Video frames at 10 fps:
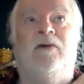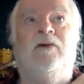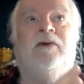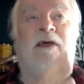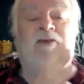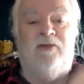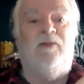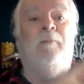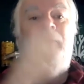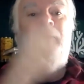okay,
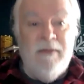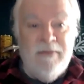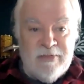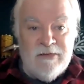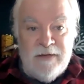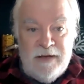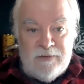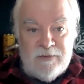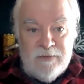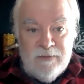so a month
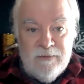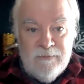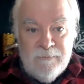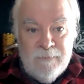later,